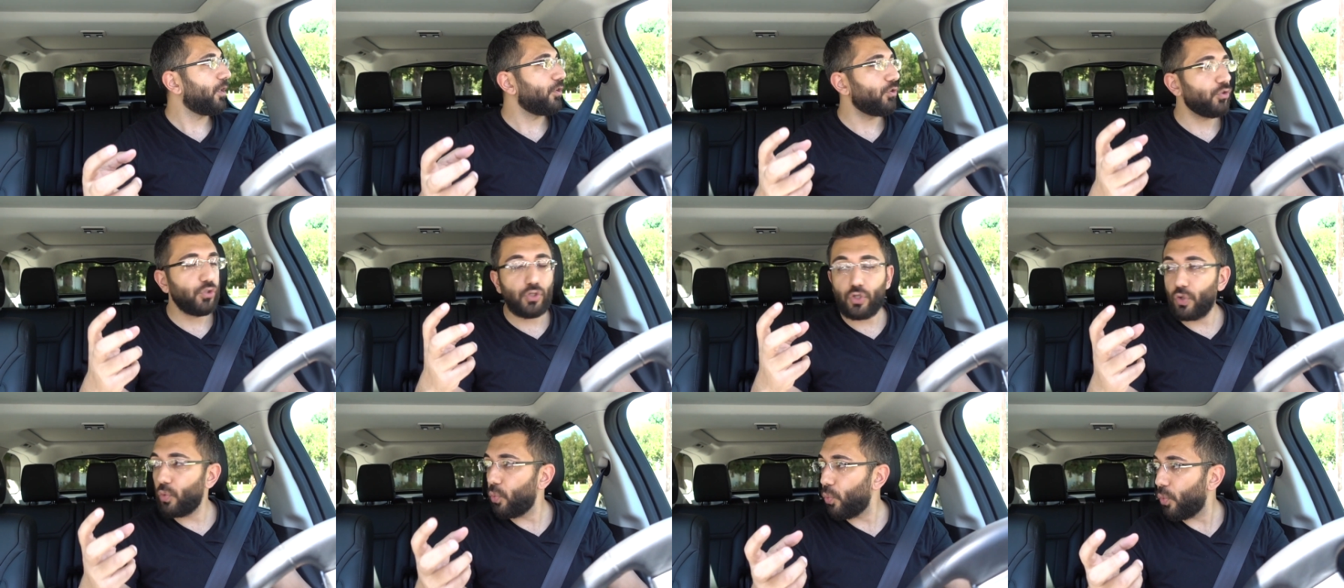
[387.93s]

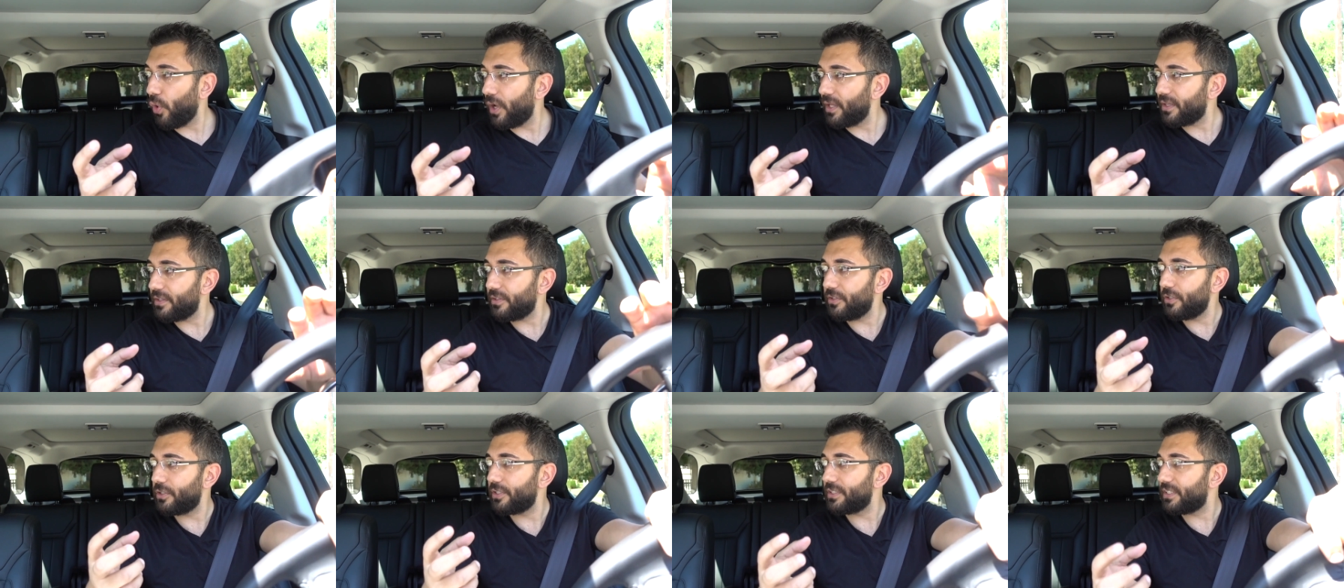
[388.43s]
Do you
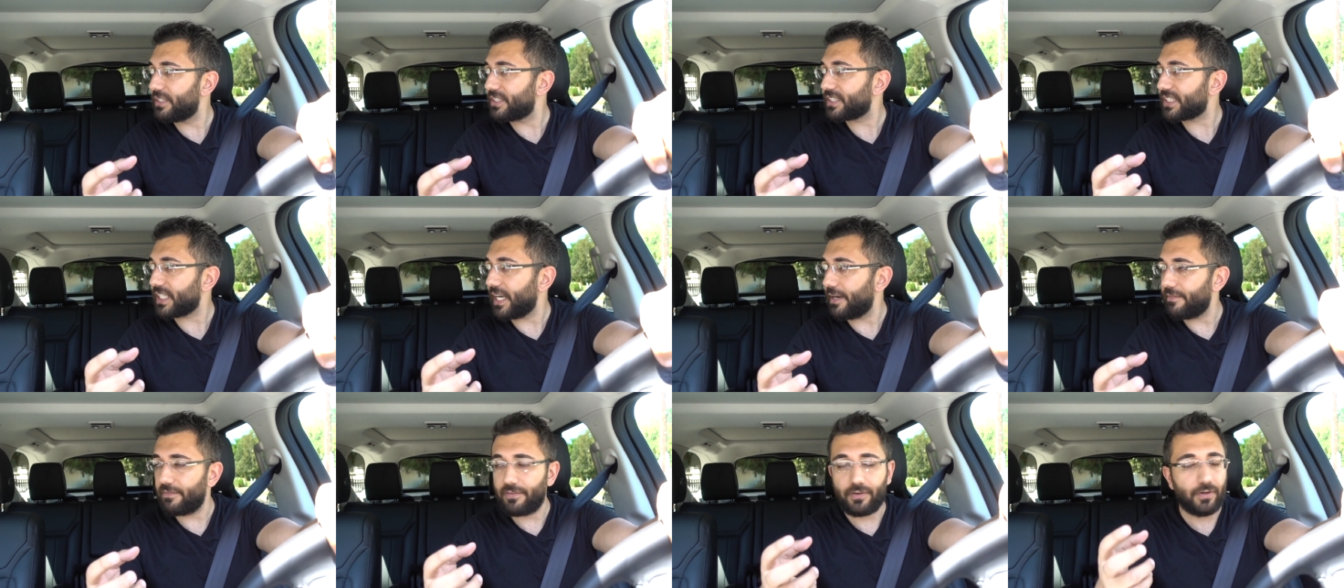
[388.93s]
want your
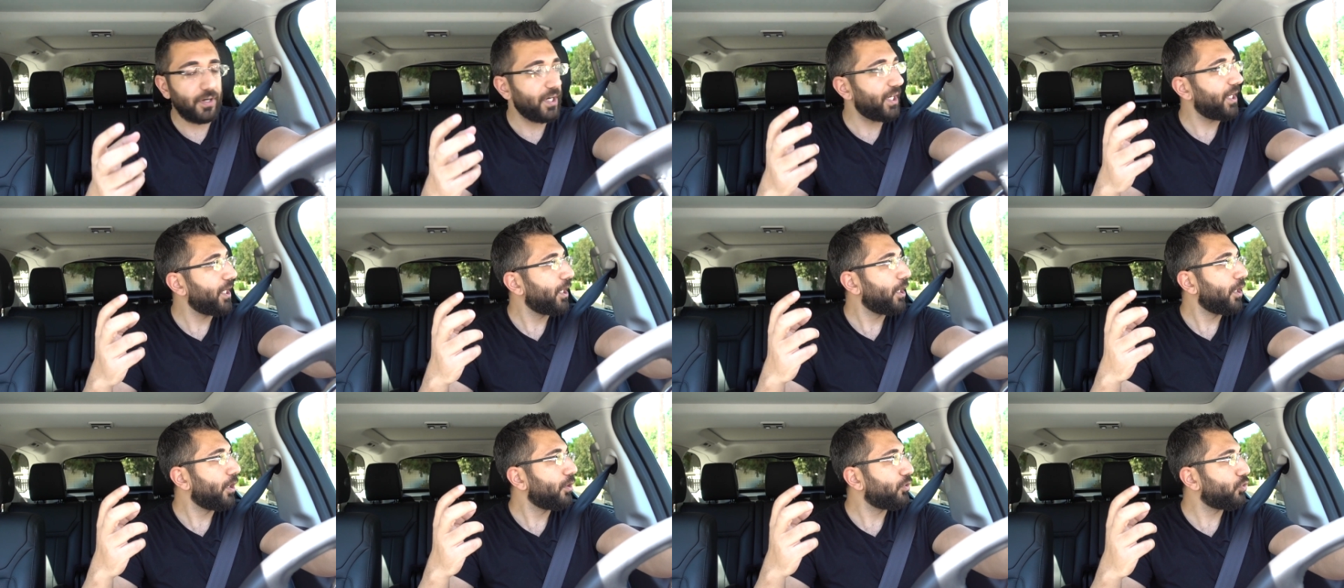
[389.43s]
Discovery
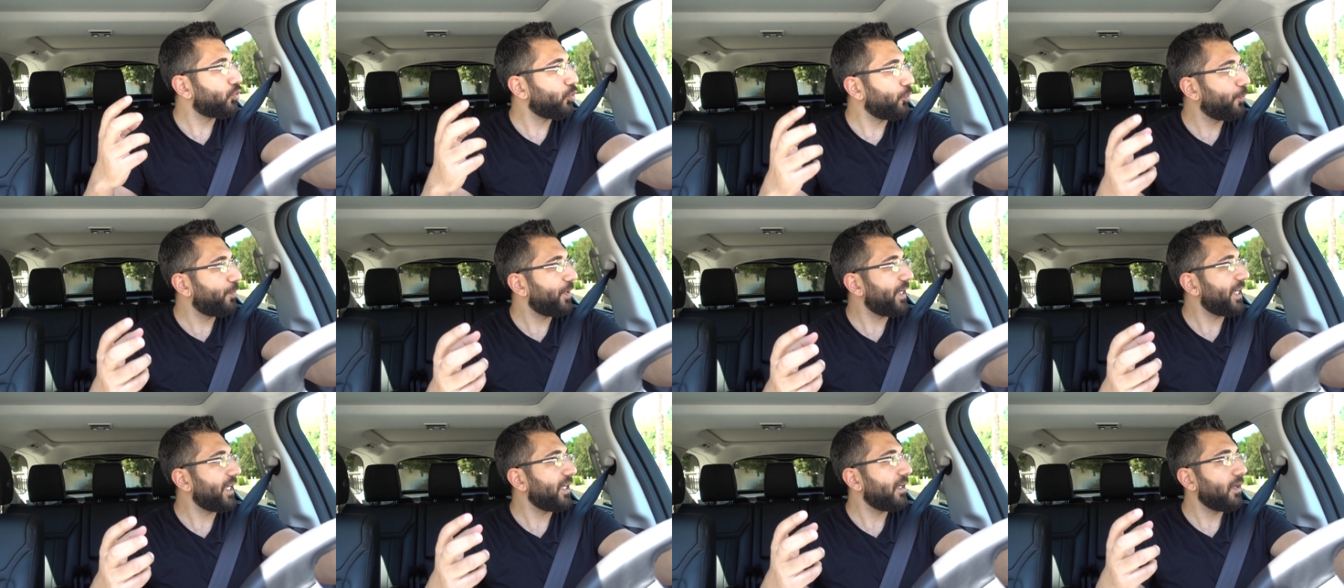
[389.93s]
to
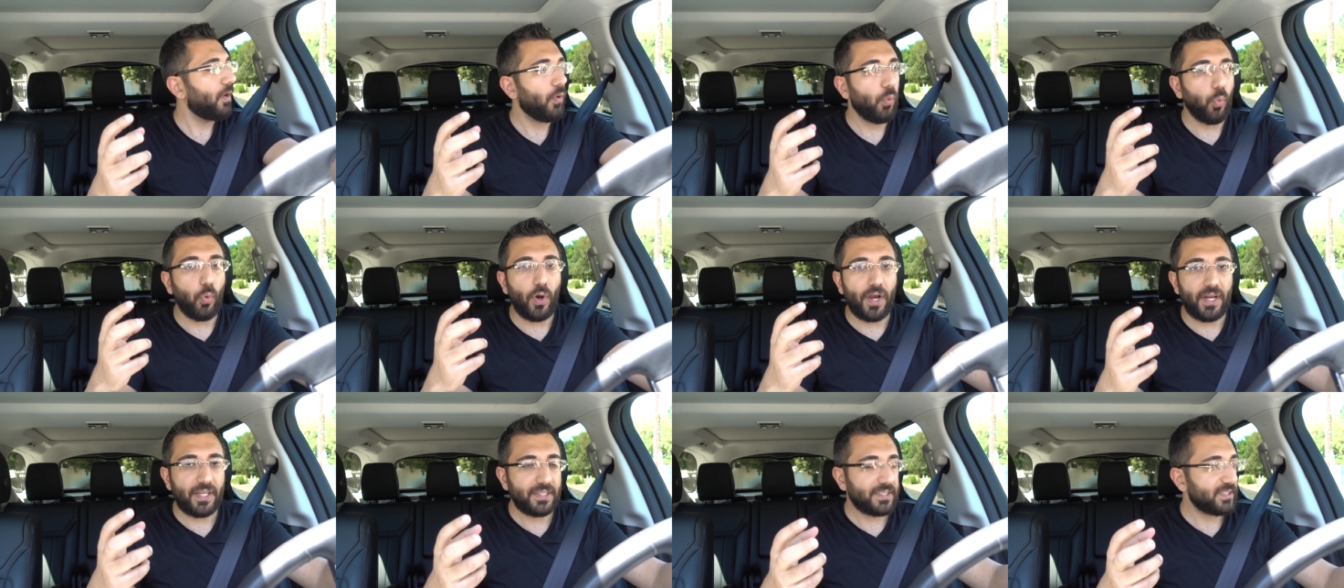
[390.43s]
be
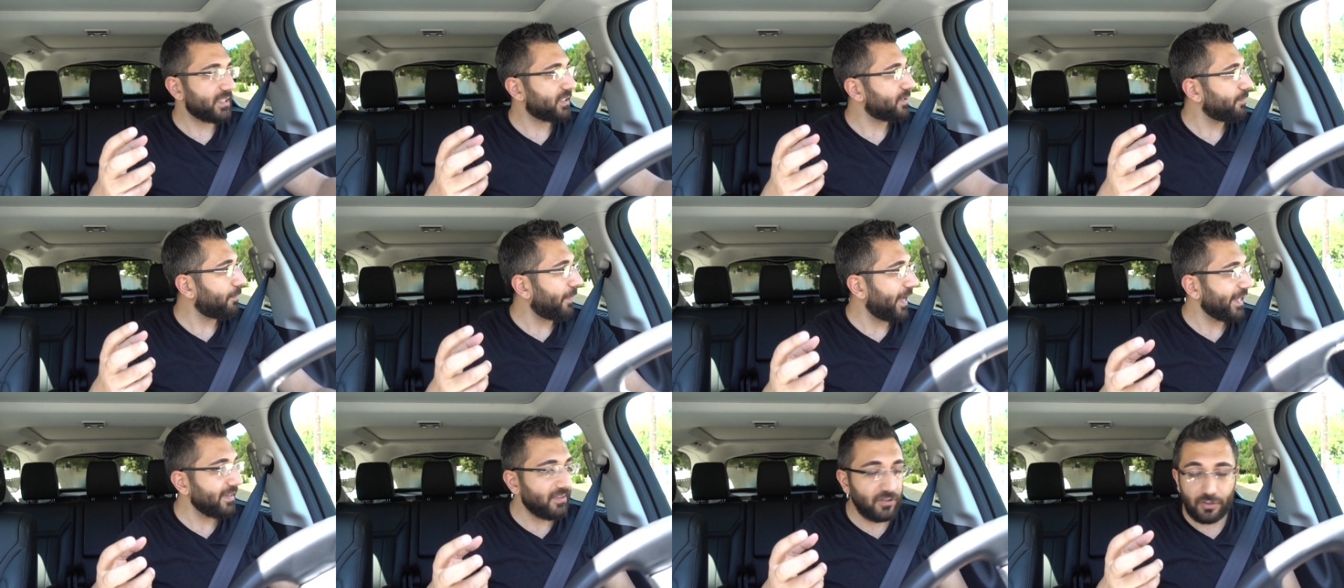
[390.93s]
what it's
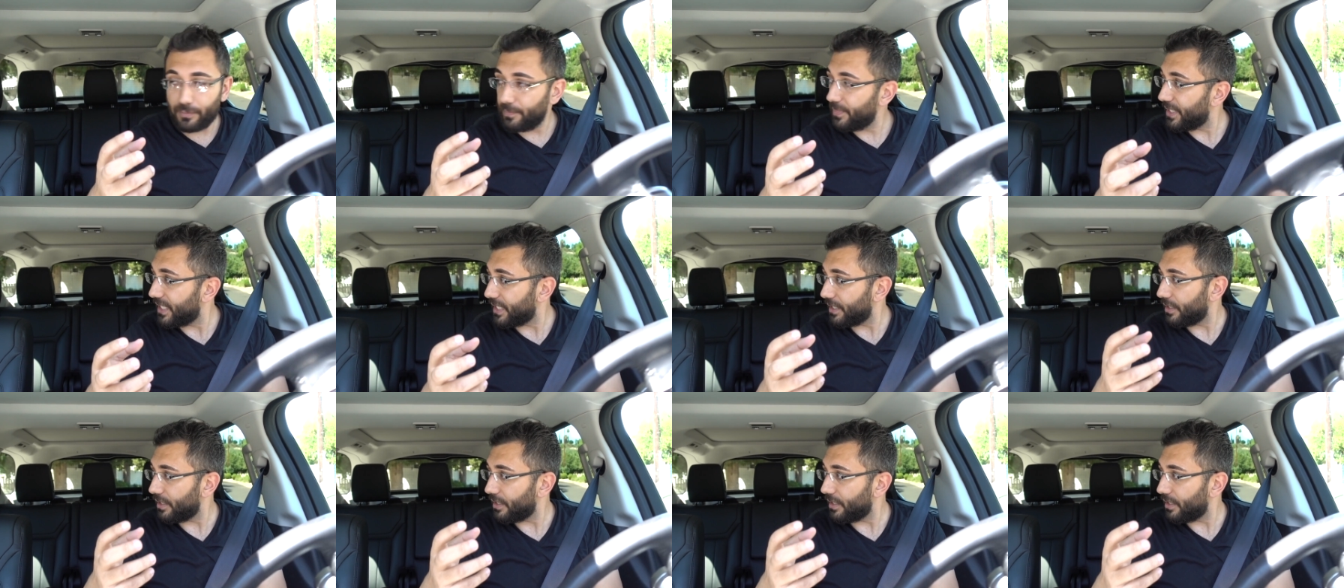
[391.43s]
meant to be,